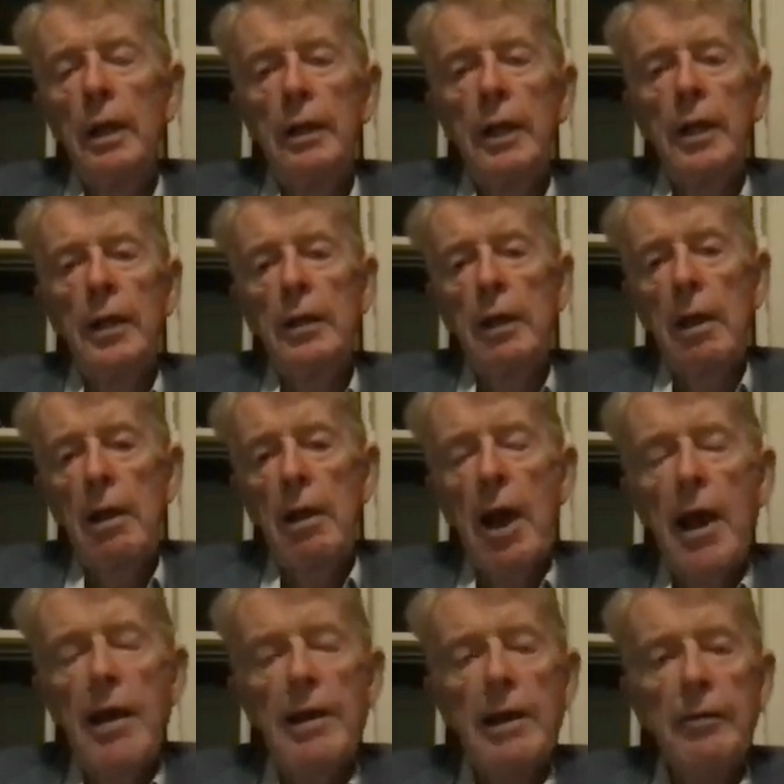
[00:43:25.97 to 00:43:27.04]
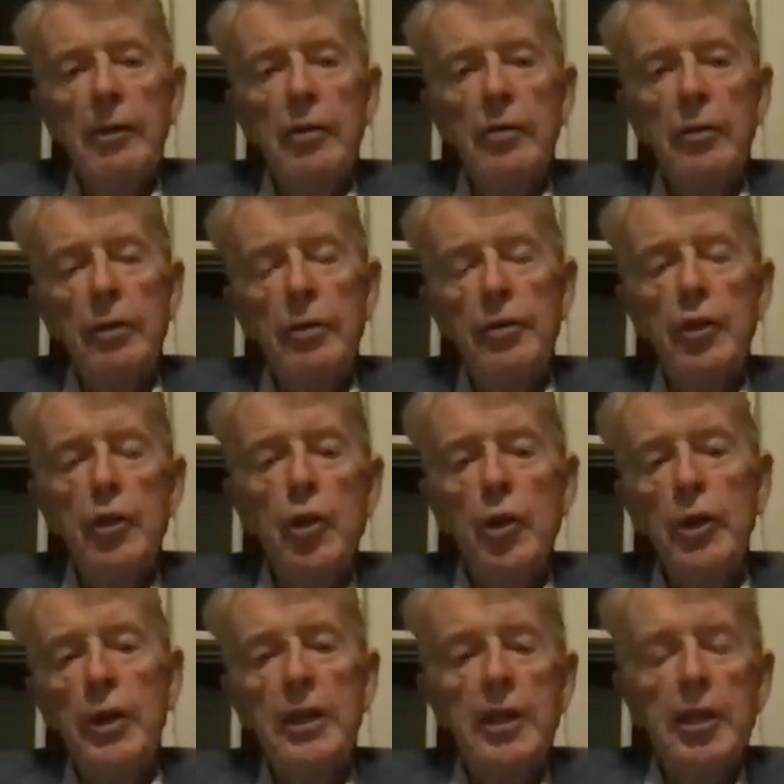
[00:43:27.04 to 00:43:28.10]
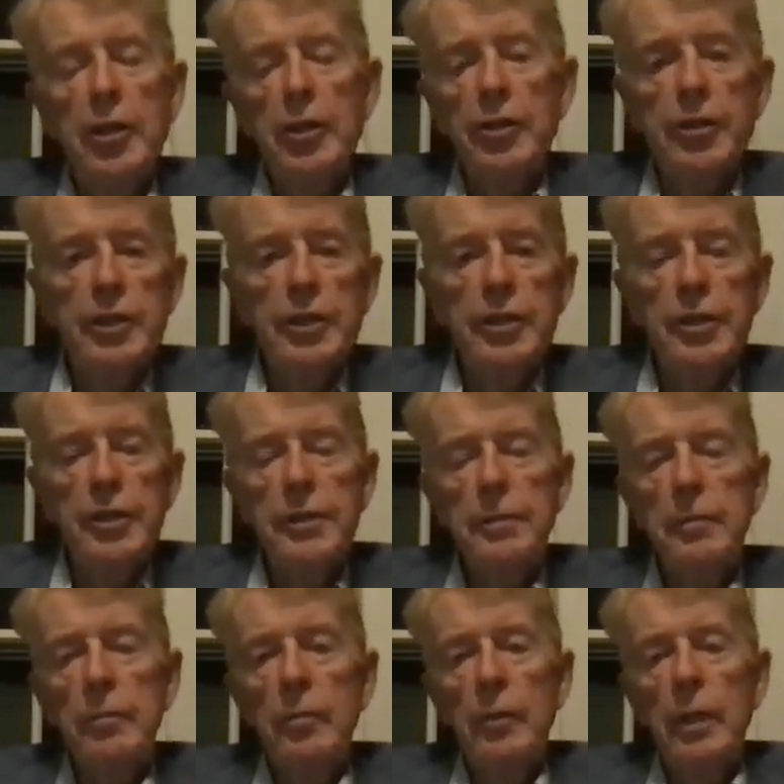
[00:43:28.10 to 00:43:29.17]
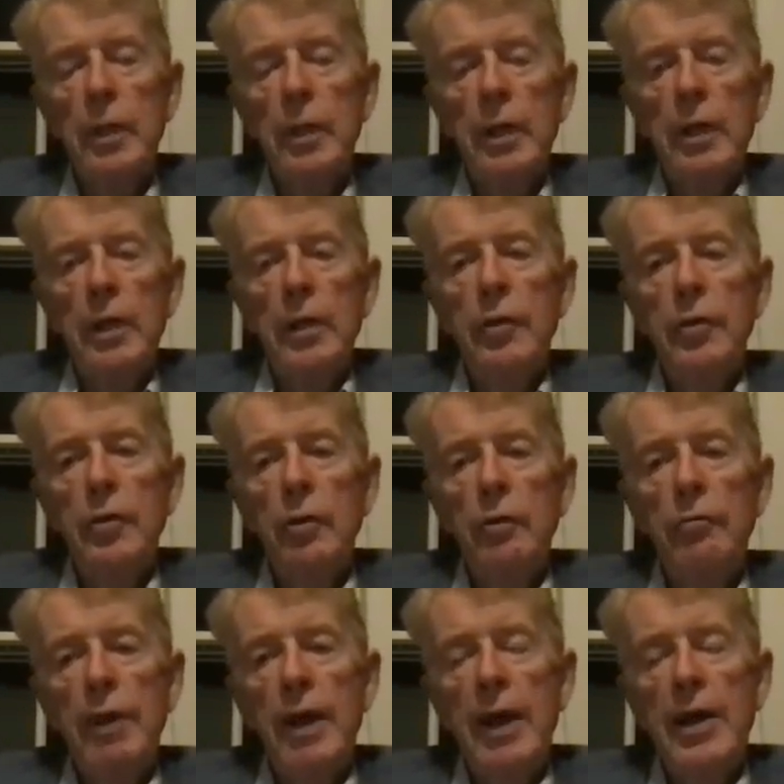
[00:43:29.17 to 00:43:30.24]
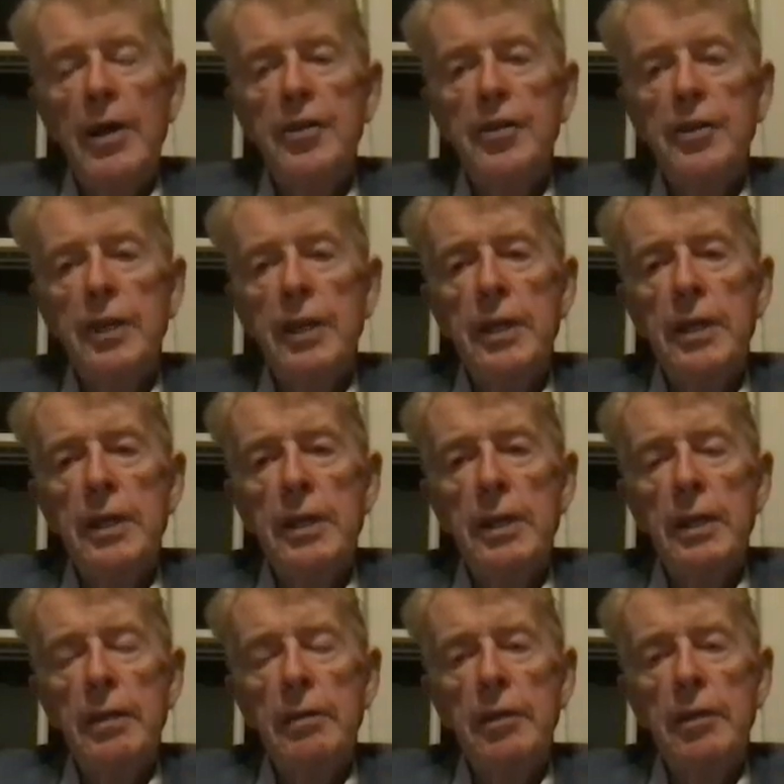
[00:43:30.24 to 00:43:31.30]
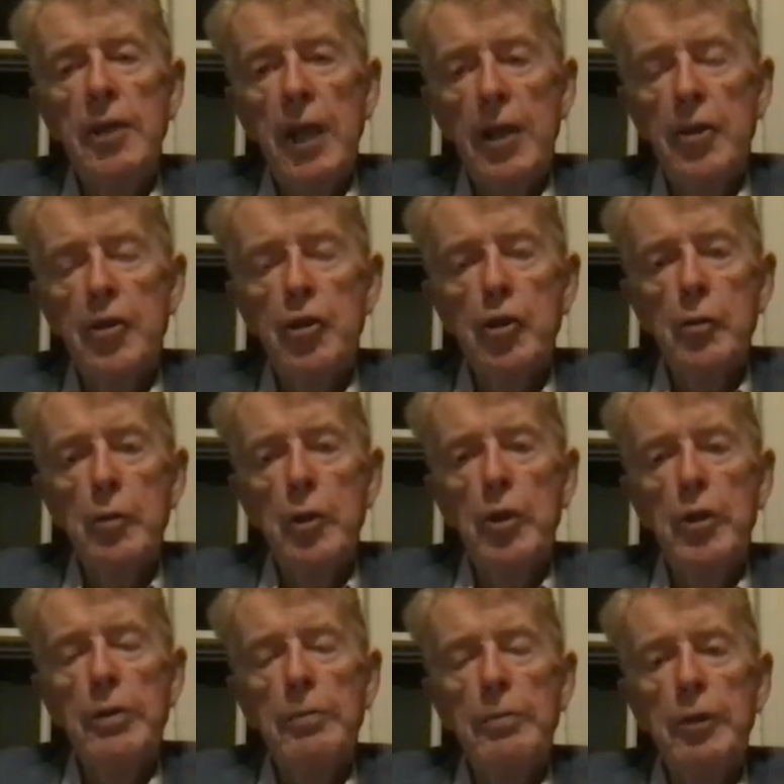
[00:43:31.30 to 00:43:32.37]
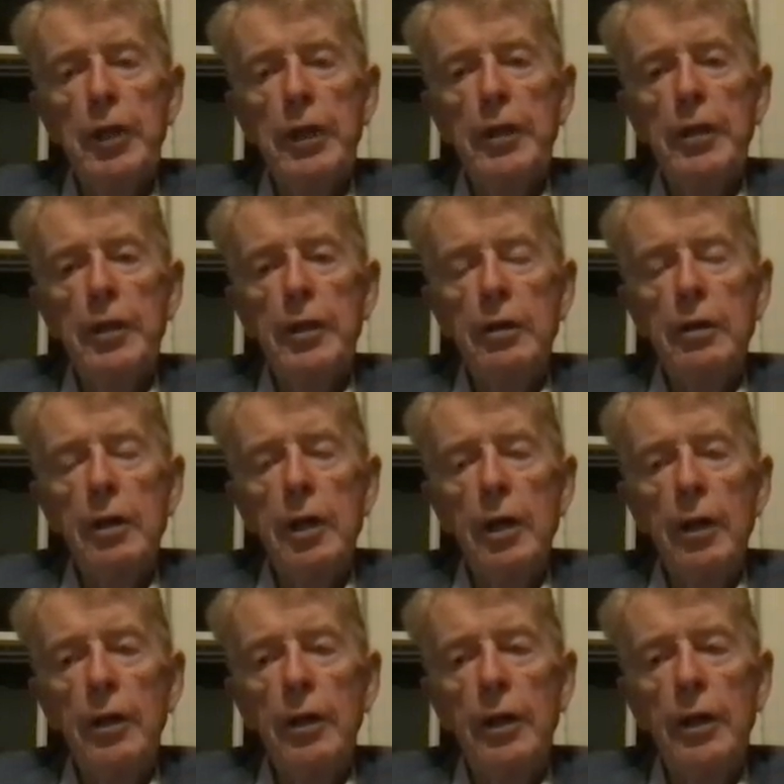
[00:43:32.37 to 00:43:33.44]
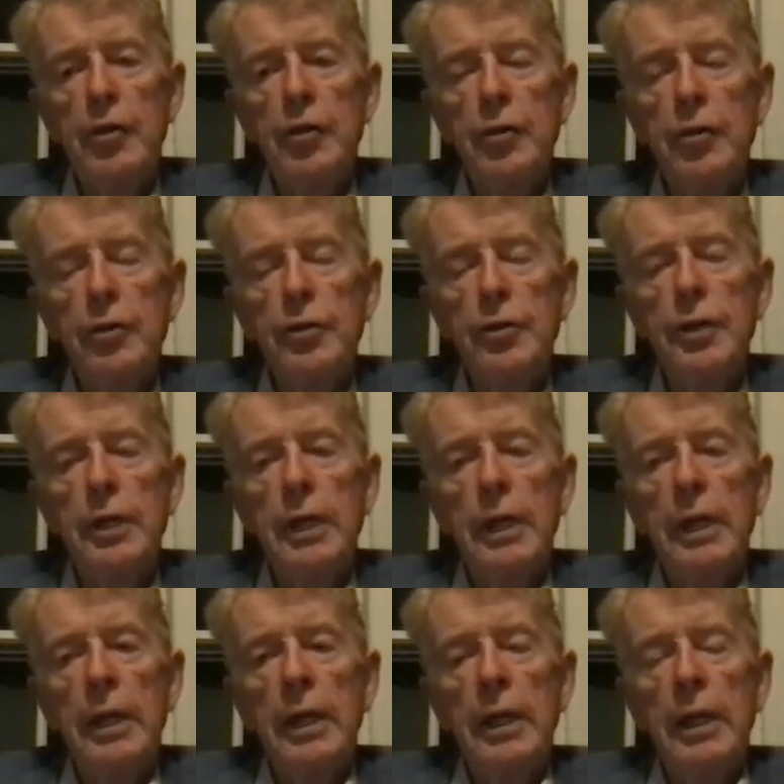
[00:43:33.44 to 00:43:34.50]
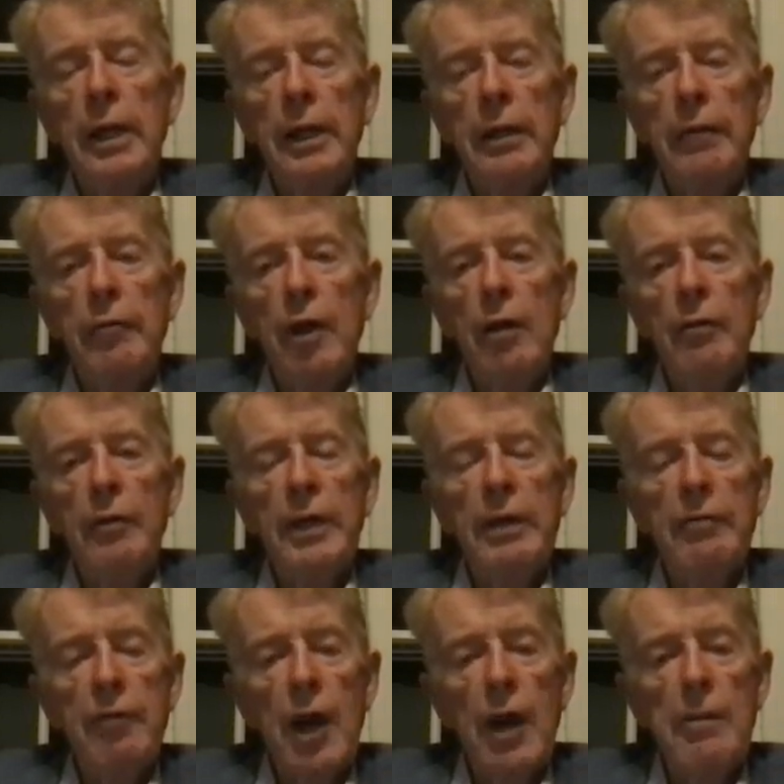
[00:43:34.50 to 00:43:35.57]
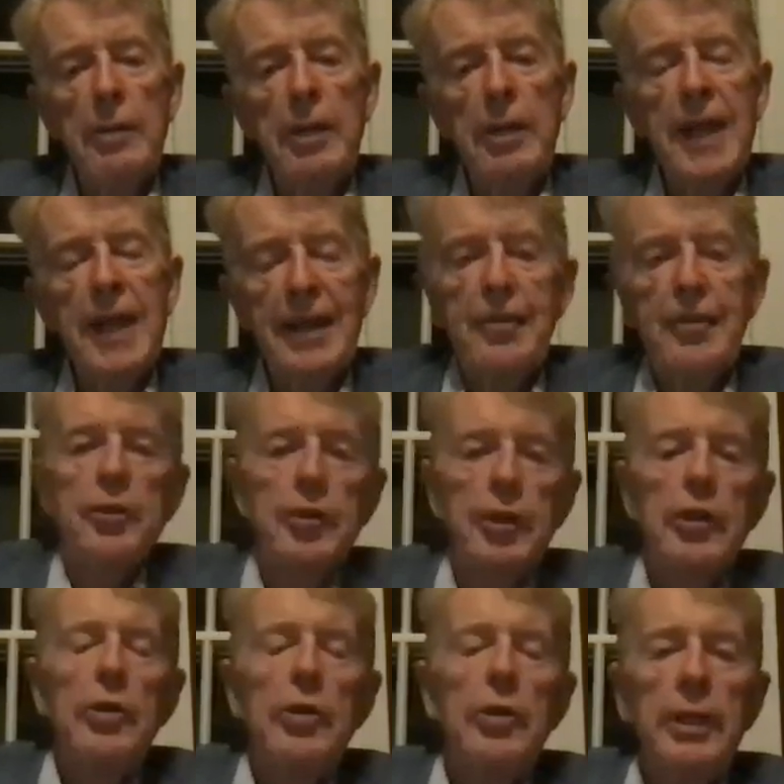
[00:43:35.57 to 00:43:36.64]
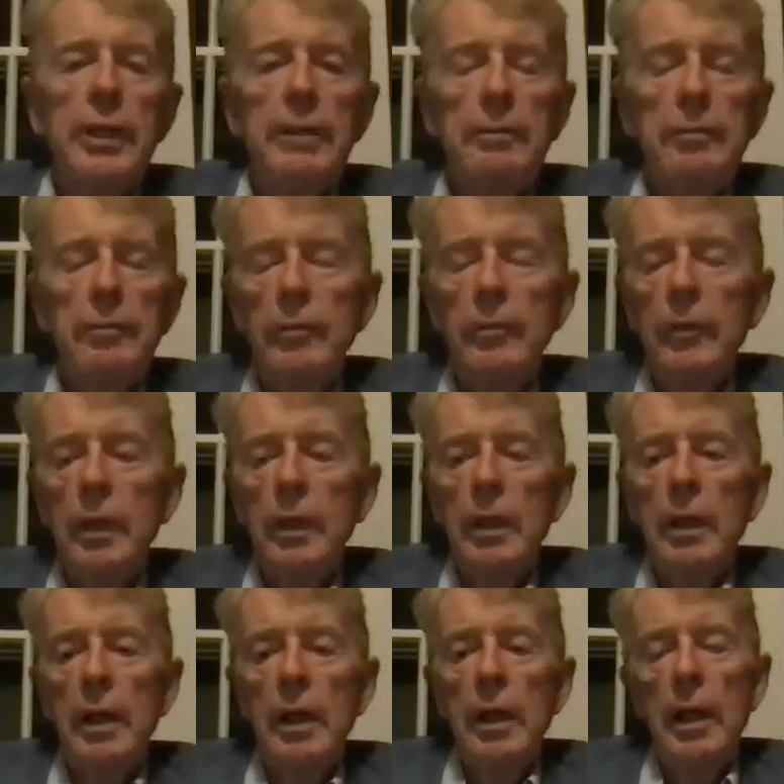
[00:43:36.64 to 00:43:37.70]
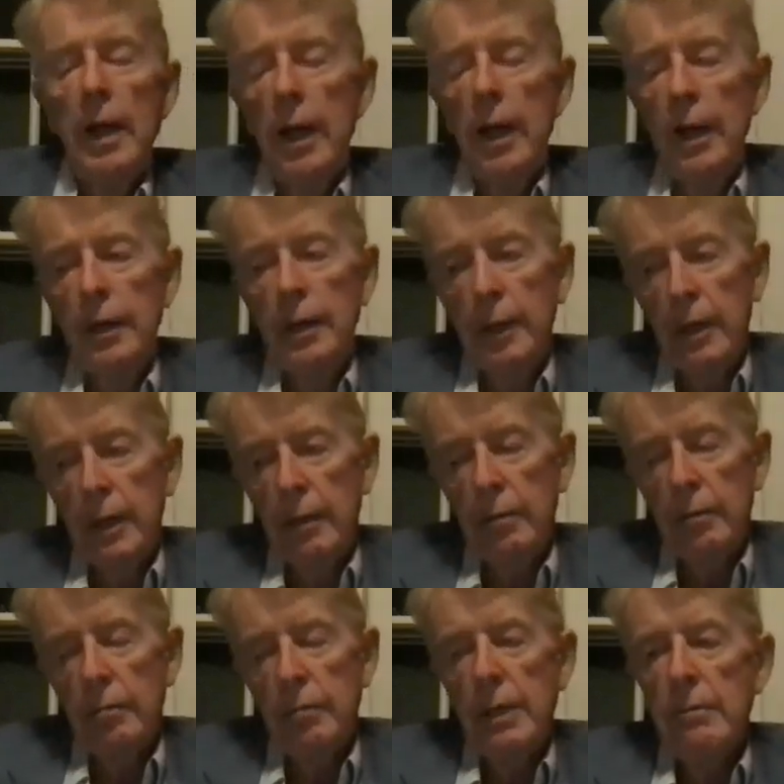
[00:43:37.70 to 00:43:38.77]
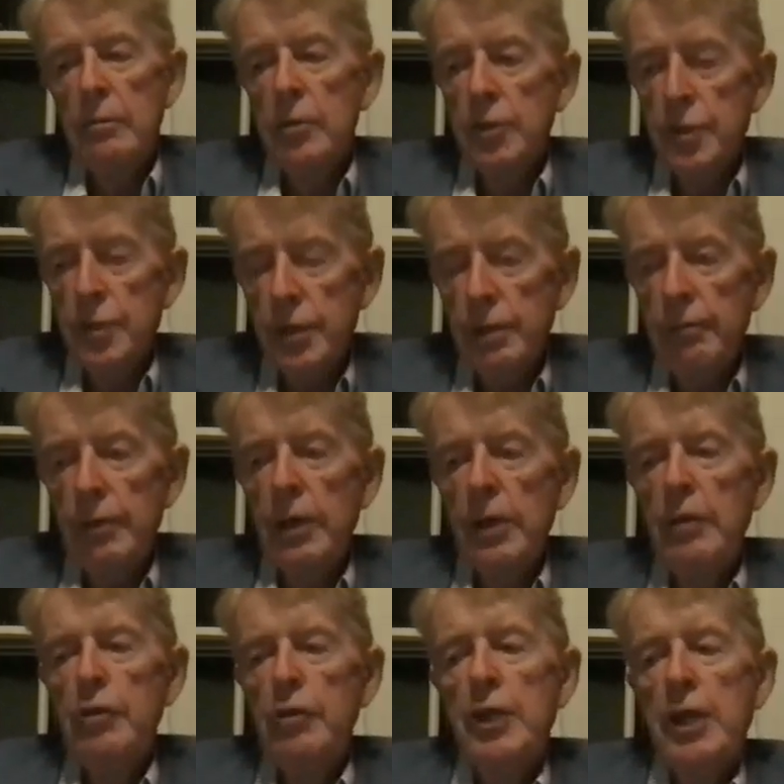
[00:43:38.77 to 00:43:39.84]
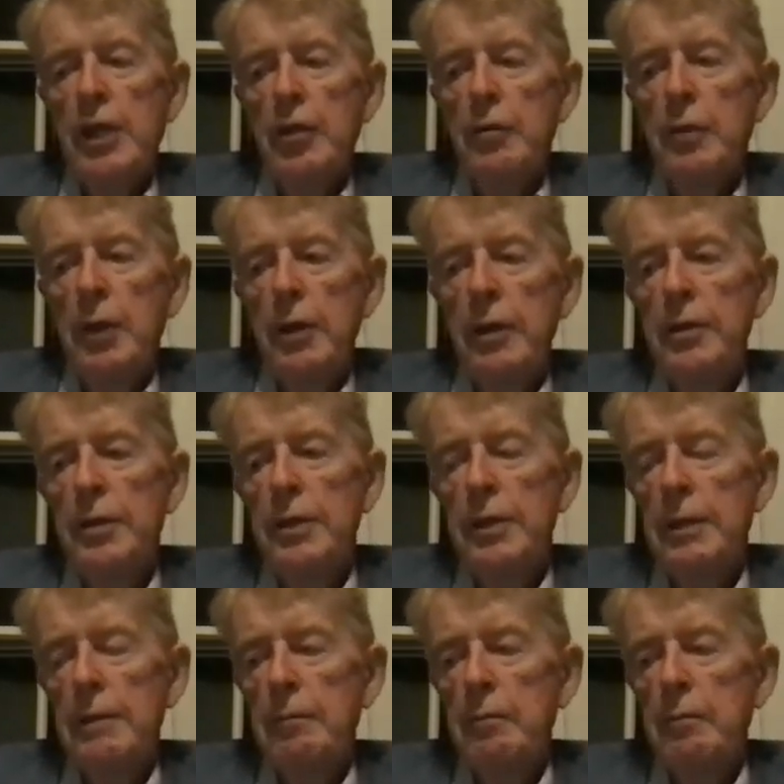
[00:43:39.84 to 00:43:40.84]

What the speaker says: getting high-level security clearances to advise the intelligence community in particular on issues involving environment and national security. And that was a very interesting experience.